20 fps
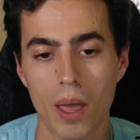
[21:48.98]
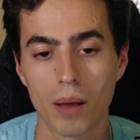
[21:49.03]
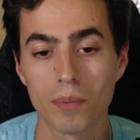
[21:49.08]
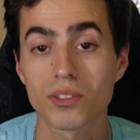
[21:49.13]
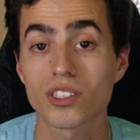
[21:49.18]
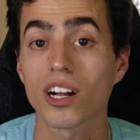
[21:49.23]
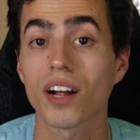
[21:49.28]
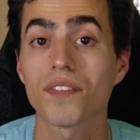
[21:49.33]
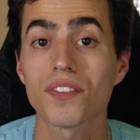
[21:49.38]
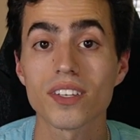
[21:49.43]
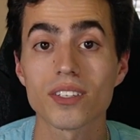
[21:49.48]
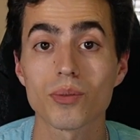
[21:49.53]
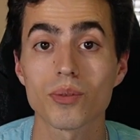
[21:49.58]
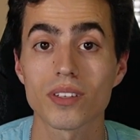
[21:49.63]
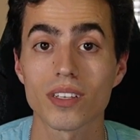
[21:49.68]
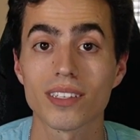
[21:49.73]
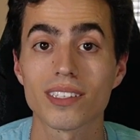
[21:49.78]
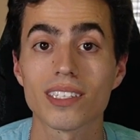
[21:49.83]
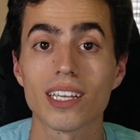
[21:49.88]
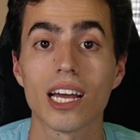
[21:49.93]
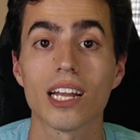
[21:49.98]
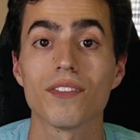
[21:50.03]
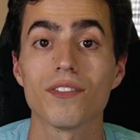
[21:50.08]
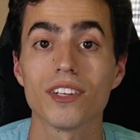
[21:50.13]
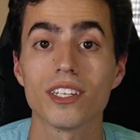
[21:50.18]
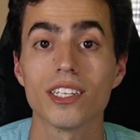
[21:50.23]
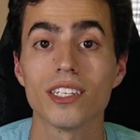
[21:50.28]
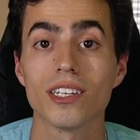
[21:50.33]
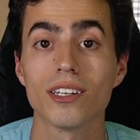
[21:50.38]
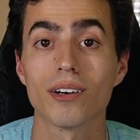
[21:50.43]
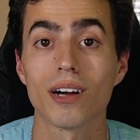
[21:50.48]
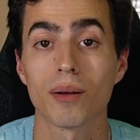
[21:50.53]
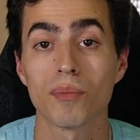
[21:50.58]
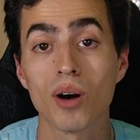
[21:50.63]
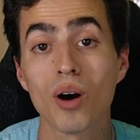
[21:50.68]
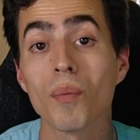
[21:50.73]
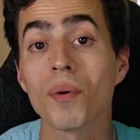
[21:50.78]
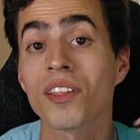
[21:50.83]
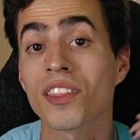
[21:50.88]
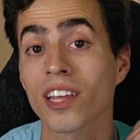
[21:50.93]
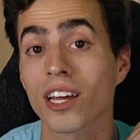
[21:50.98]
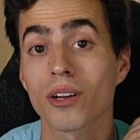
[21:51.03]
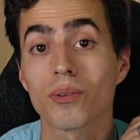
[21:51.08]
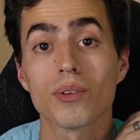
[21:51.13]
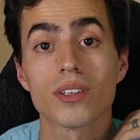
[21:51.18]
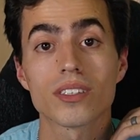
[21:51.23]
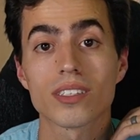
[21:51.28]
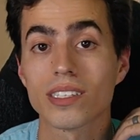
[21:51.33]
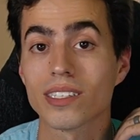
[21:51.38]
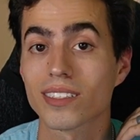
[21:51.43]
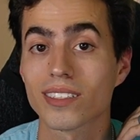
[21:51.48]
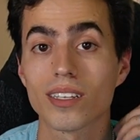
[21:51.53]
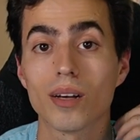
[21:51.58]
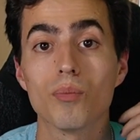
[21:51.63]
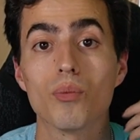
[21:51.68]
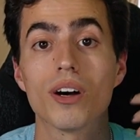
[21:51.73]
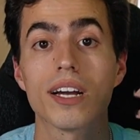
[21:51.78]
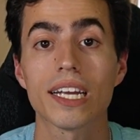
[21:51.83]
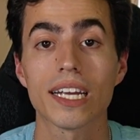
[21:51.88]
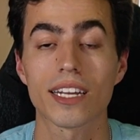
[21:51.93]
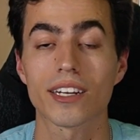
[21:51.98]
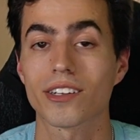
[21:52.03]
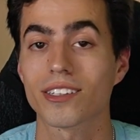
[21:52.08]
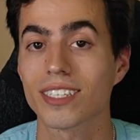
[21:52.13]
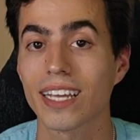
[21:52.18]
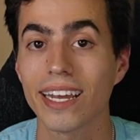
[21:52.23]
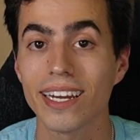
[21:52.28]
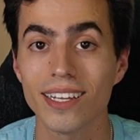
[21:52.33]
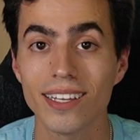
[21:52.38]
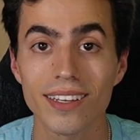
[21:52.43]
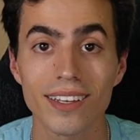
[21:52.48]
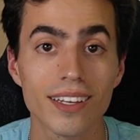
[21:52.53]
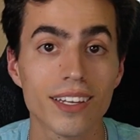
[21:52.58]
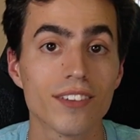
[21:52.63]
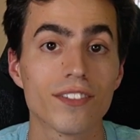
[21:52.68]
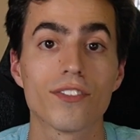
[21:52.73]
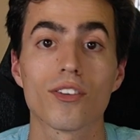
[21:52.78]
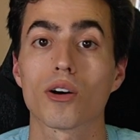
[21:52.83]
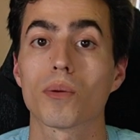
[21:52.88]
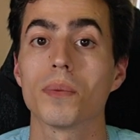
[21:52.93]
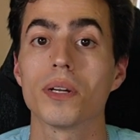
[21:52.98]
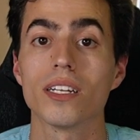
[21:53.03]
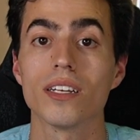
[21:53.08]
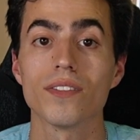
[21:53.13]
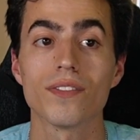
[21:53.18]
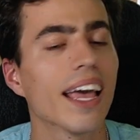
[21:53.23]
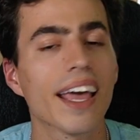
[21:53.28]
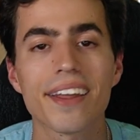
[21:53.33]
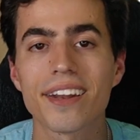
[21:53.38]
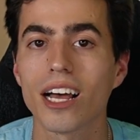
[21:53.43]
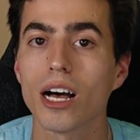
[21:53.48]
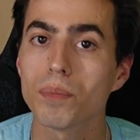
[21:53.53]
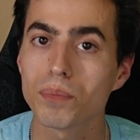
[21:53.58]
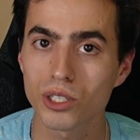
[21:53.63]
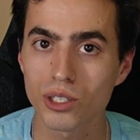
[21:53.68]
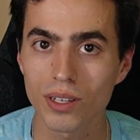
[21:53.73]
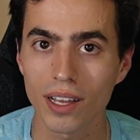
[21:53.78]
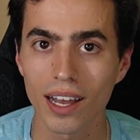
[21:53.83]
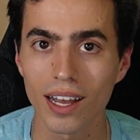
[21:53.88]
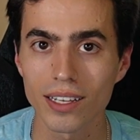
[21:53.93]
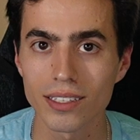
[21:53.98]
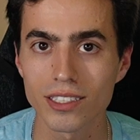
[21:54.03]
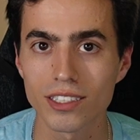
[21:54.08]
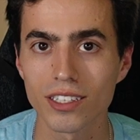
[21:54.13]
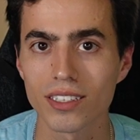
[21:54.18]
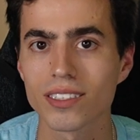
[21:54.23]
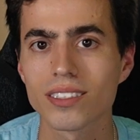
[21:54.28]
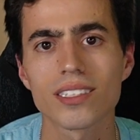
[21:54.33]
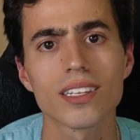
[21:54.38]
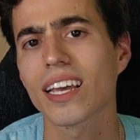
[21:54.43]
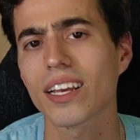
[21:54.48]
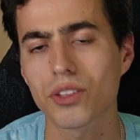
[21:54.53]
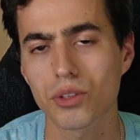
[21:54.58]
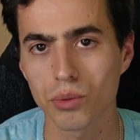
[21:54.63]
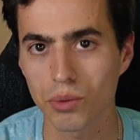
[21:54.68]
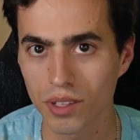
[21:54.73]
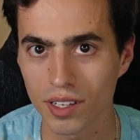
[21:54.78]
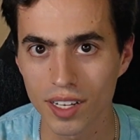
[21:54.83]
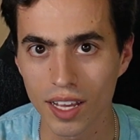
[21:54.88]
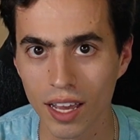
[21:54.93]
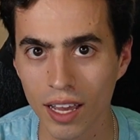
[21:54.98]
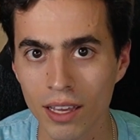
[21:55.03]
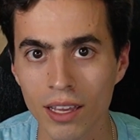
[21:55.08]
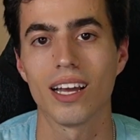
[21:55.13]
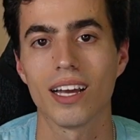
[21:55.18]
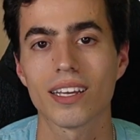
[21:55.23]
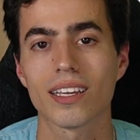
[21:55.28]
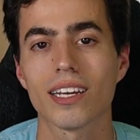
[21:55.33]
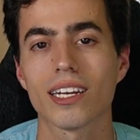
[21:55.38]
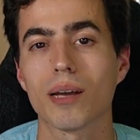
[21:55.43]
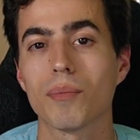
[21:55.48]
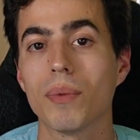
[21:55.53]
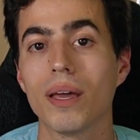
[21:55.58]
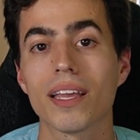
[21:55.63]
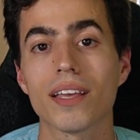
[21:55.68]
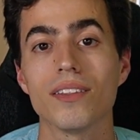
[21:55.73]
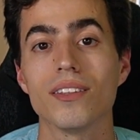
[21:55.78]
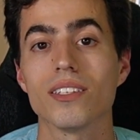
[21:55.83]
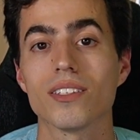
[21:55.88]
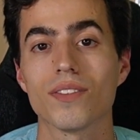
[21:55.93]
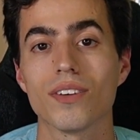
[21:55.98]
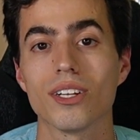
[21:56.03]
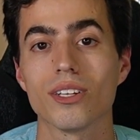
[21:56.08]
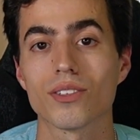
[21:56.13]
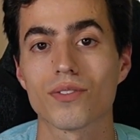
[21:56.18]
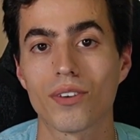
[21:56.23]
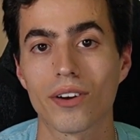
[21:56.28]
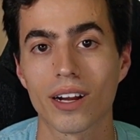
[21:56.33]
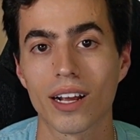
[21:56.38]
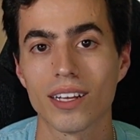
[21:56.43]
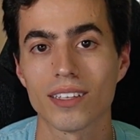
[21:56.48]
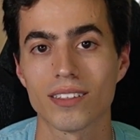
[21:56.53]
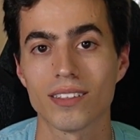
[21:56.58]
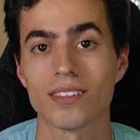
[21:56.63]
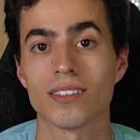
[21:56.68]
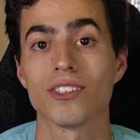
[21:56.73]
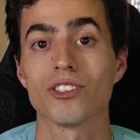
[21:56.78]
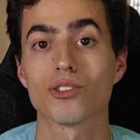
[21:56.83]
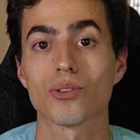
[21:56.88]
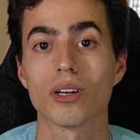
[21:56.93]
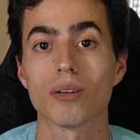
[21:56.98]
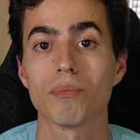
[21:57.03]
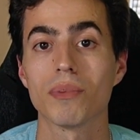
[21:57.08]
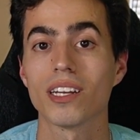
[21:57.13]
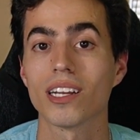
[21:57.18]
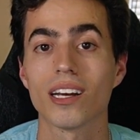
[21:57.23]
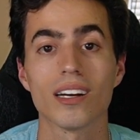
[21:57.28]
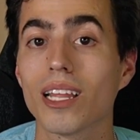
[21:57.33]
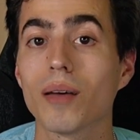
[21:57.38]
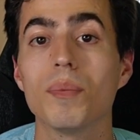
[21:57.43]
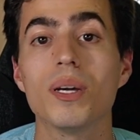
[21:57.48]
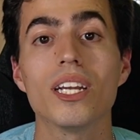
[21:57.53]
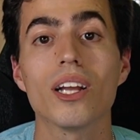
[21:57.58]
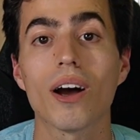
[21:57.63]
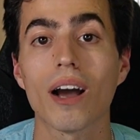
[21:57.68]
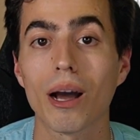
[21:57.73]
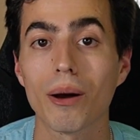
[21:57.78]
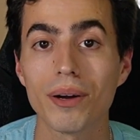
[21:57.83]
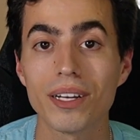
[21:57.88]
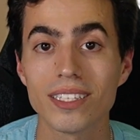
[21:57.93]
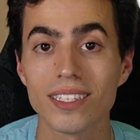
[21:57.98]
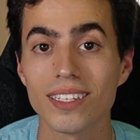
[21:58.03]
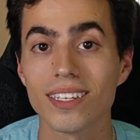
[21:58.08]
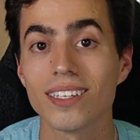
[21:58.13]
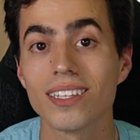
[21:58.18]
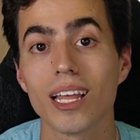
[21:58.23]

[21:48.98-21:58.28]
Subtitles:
I'm sorry if this was a sad video. I'm hoping that it was in some way entertaining, informative, and helped you guys just get through the day. Again, I'm making these videos for your guys' enjoyment. Let me know how I did.